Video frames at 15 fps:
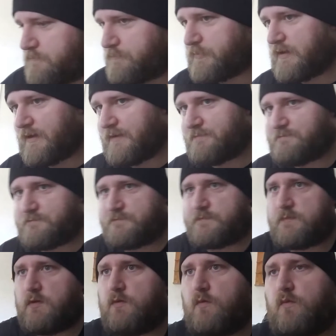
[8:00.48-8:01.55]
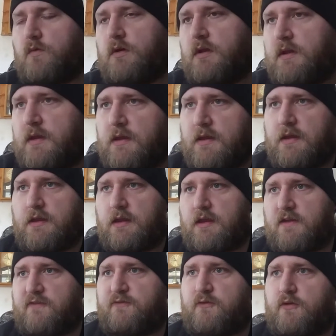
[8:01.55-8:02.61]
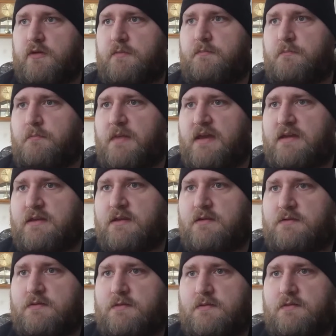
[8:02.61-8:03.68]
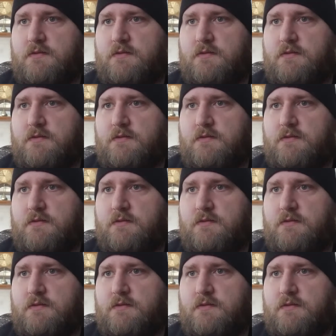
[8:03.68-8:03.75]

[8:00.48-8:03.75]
But if we make it